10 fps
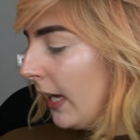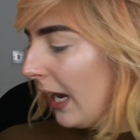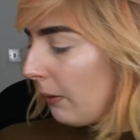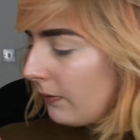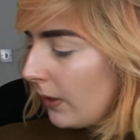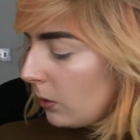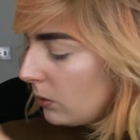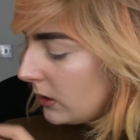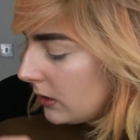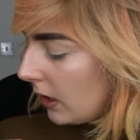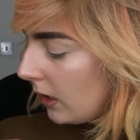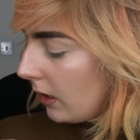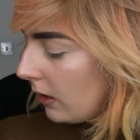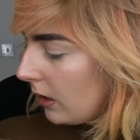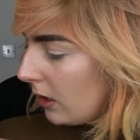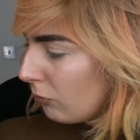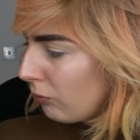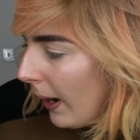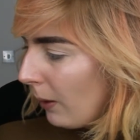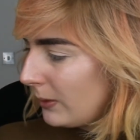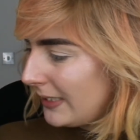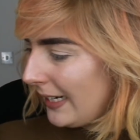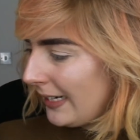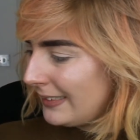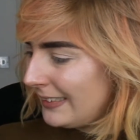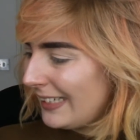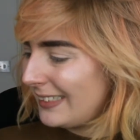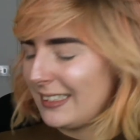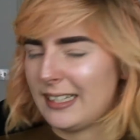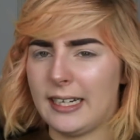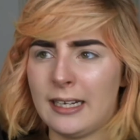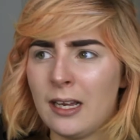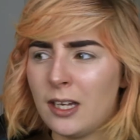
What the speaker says: However, All Star, Rowdy and Destiny